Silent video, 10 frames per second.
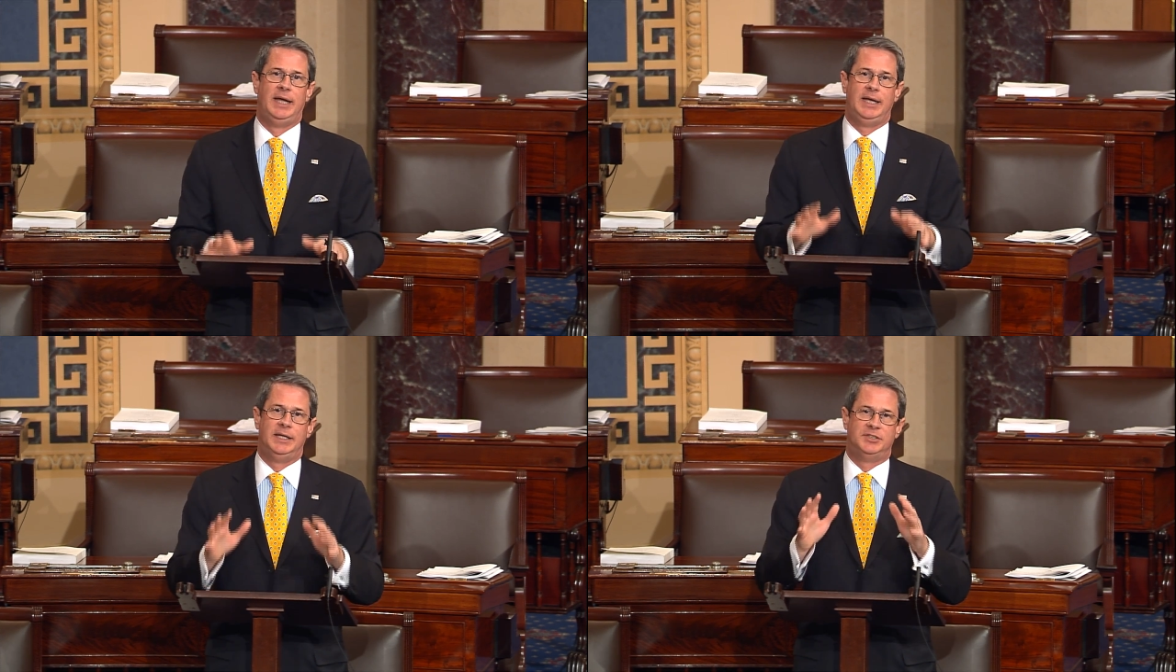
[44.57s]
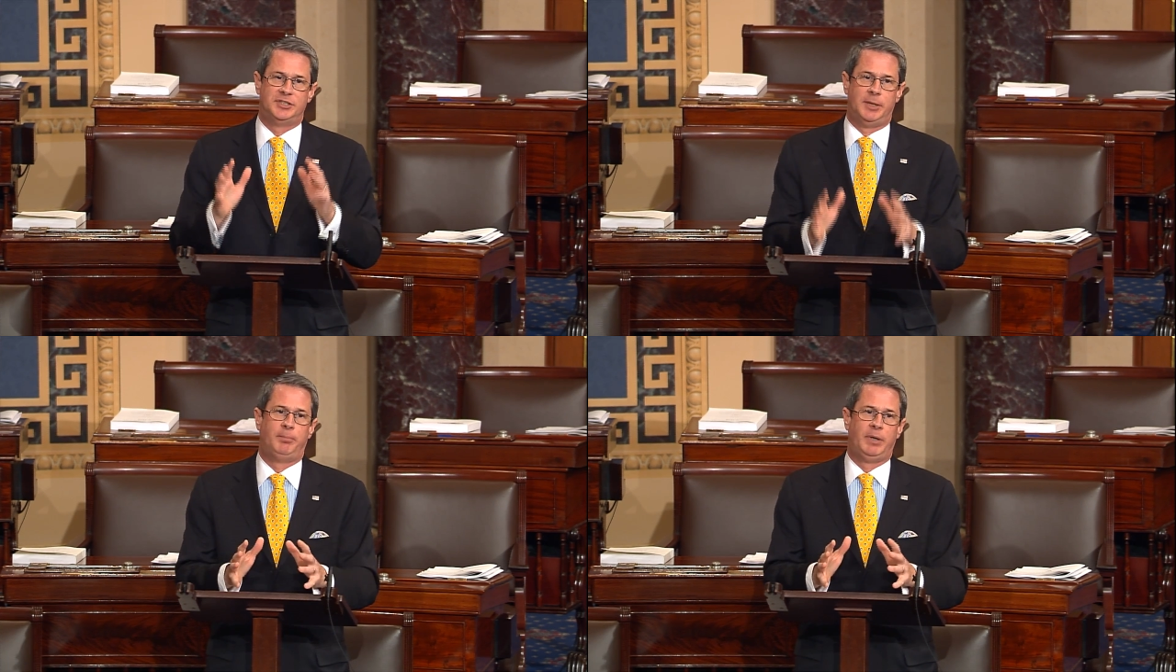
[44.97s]
it's
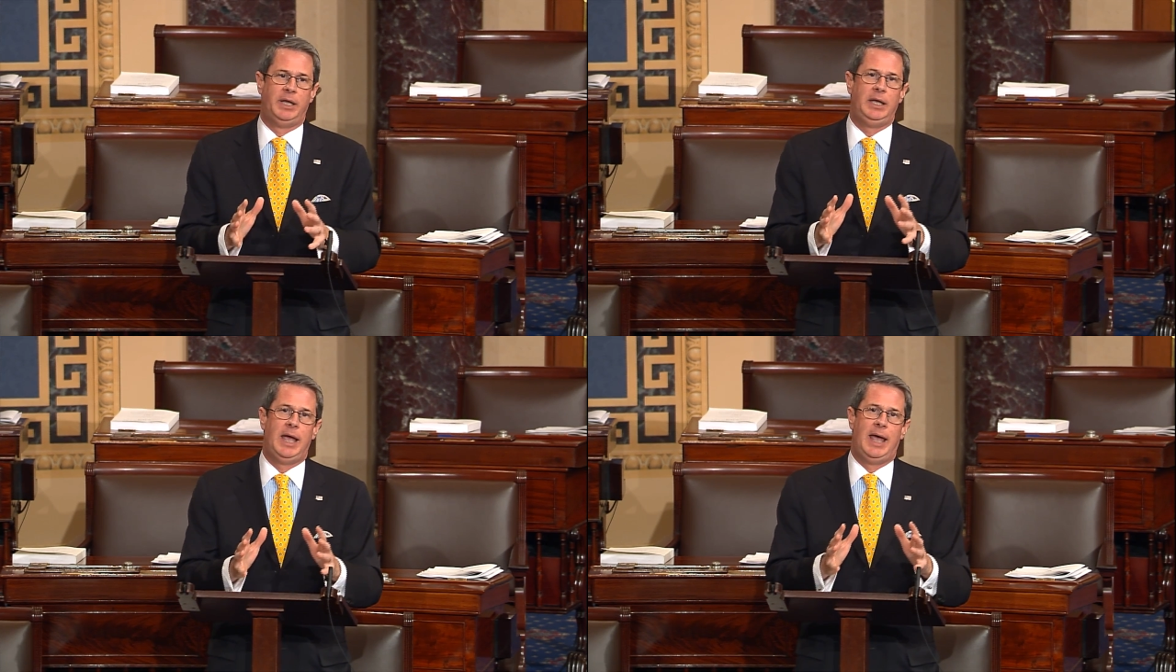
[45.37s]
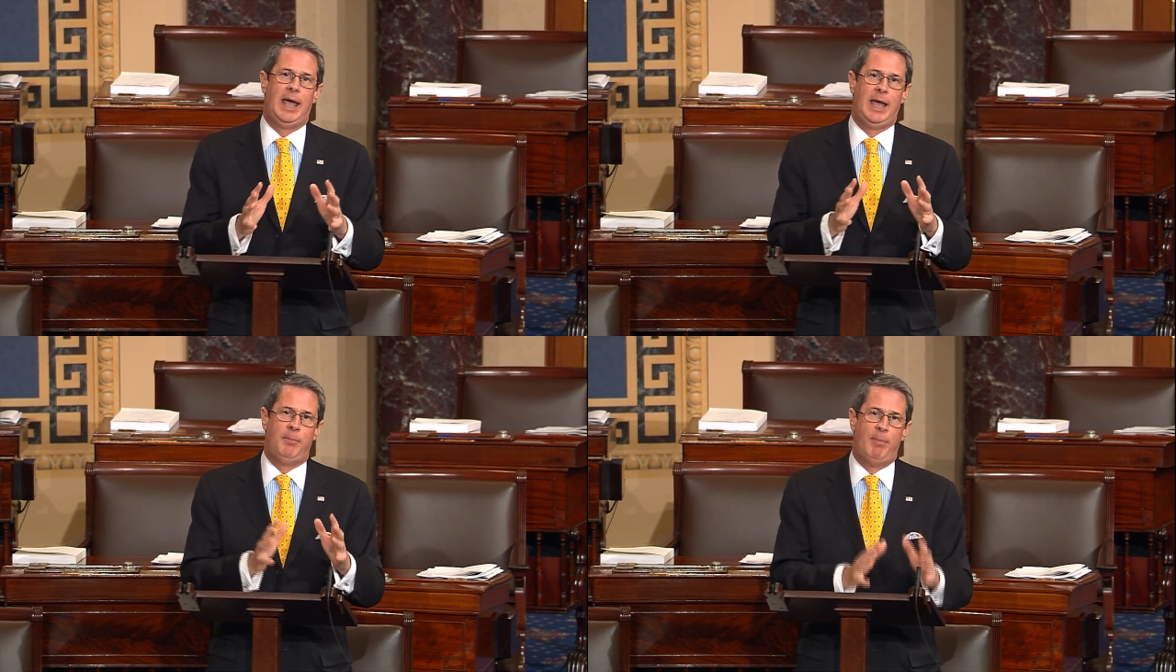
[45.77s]
simply
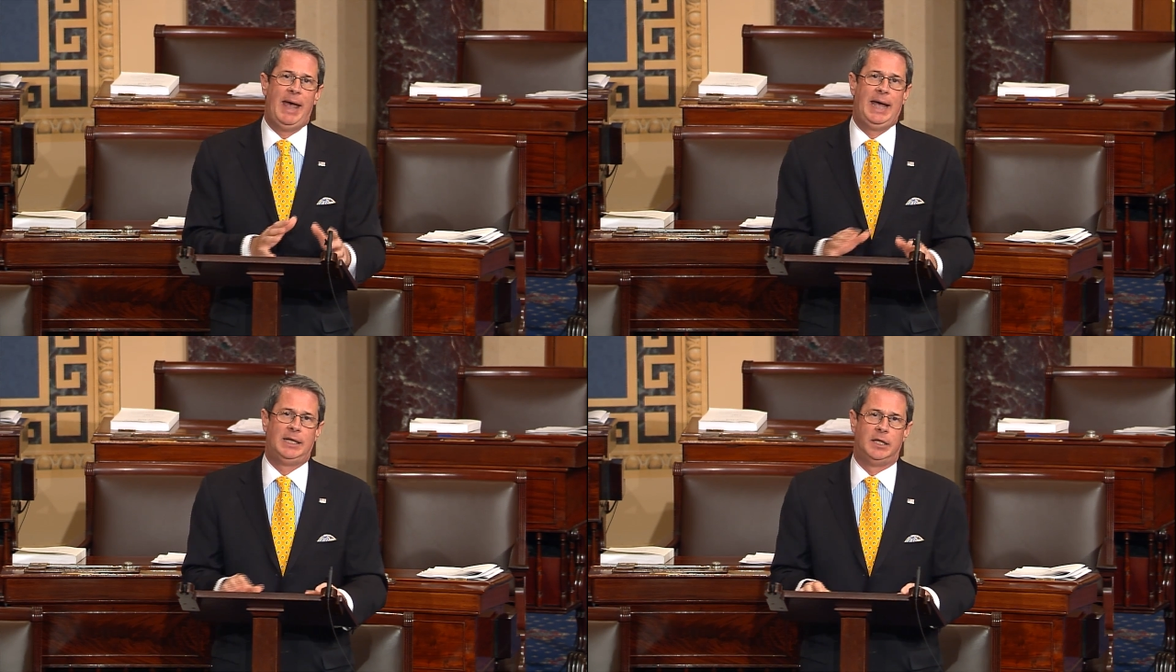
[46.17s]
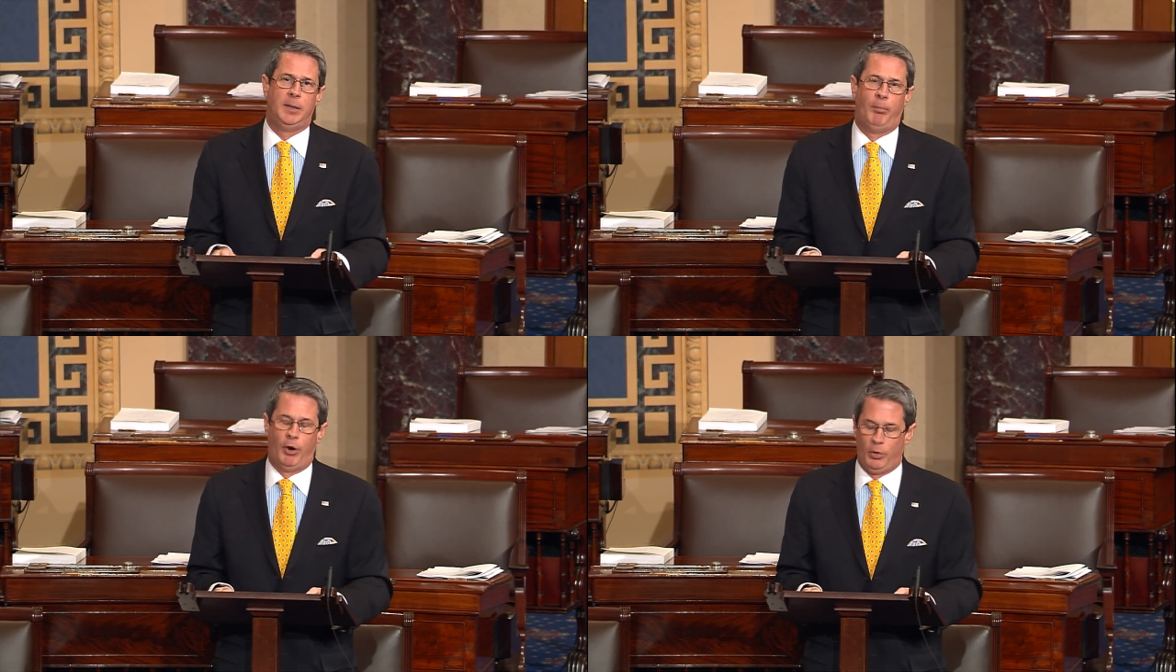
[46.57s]
a badly
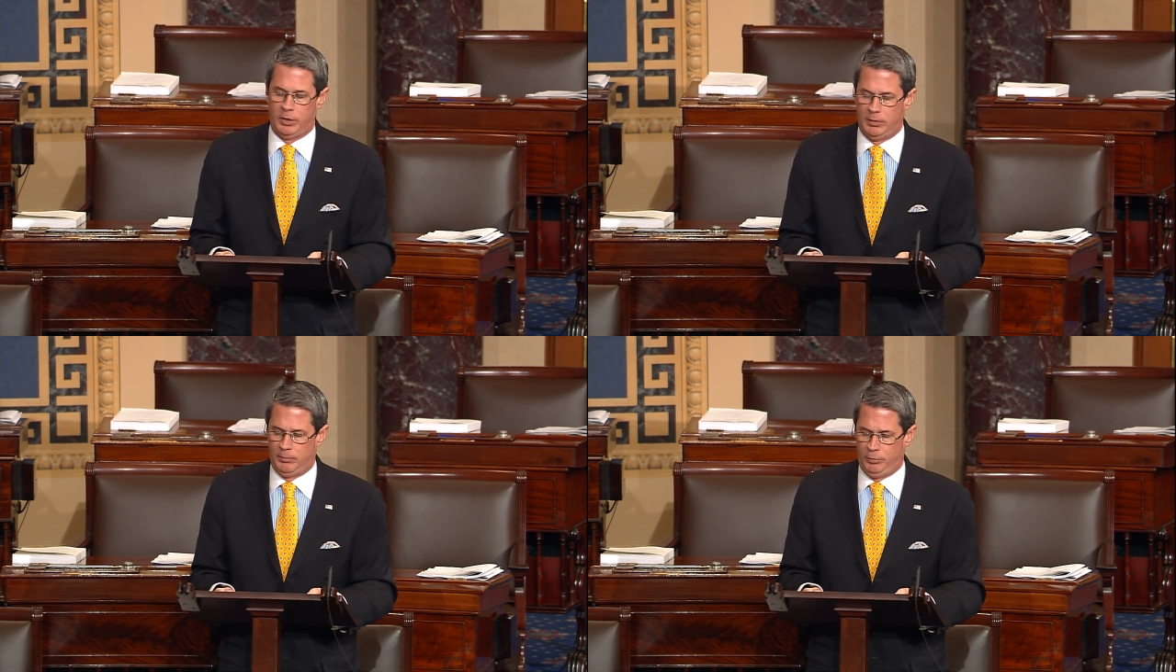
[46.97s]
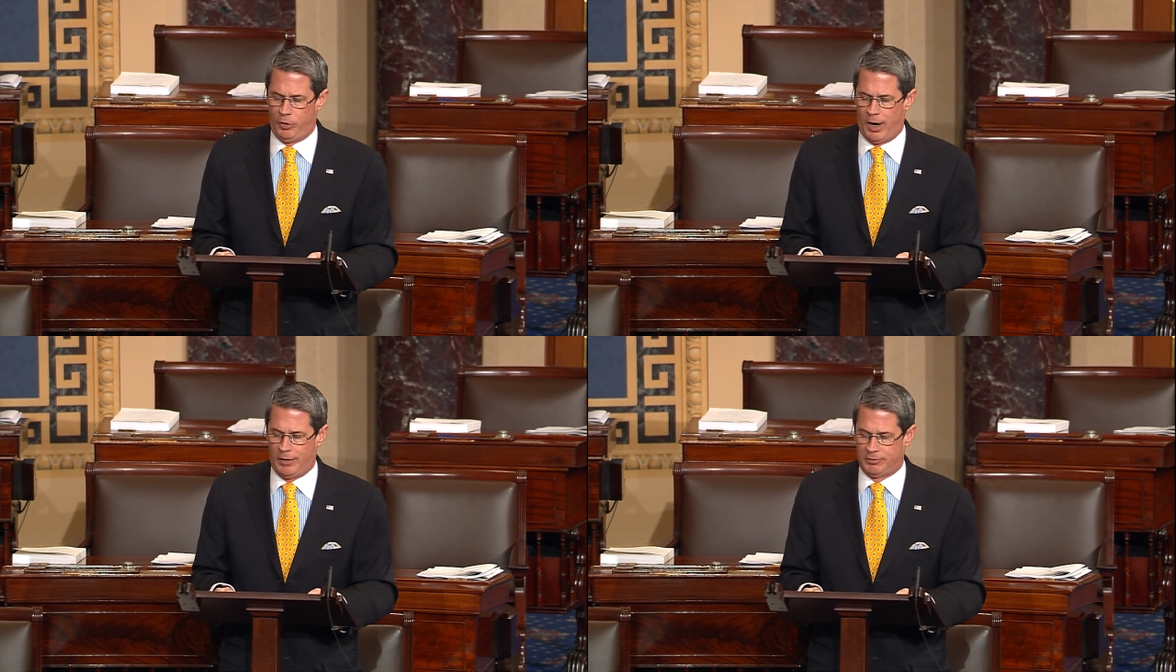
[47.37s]
broken
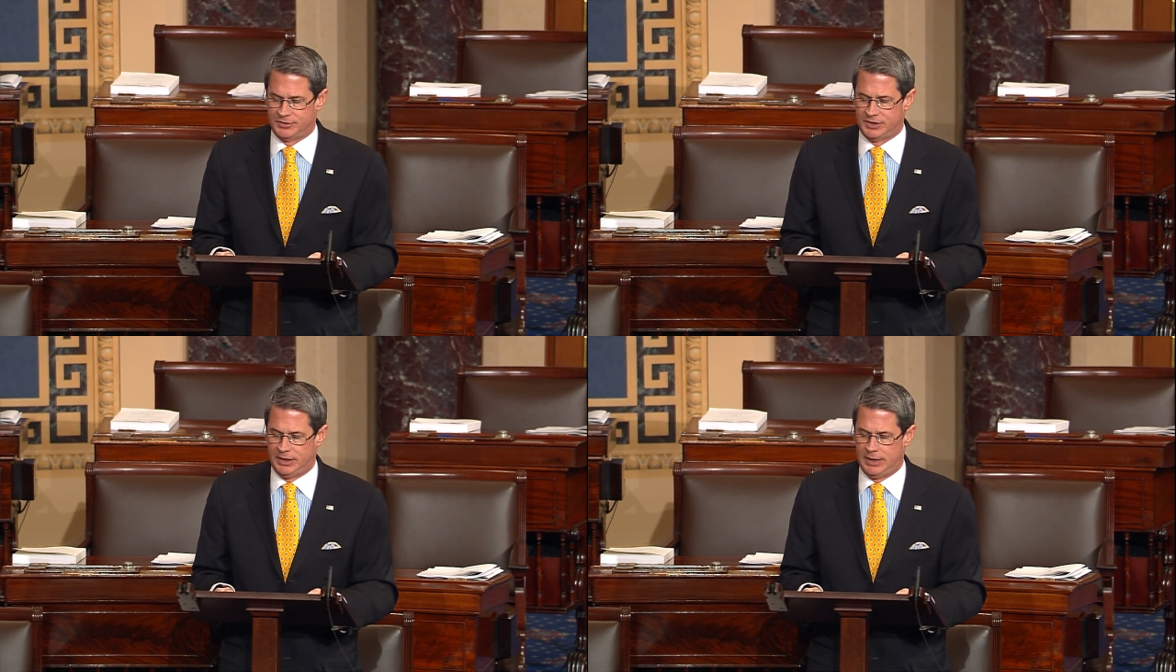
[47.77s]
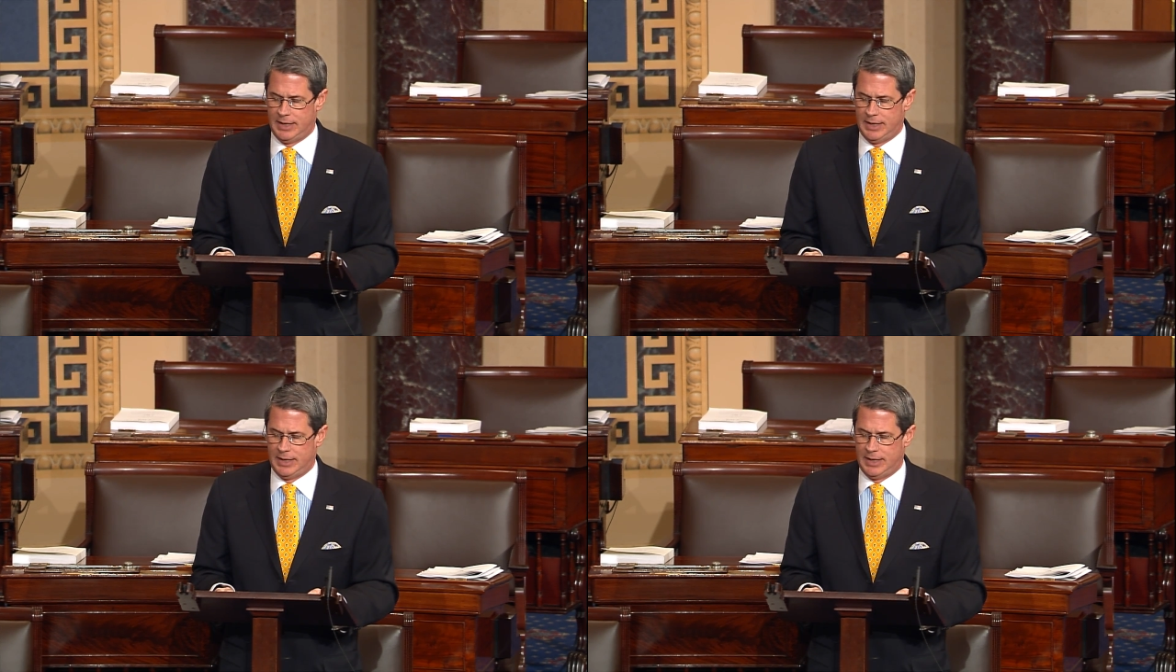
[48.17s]
bureaucracy.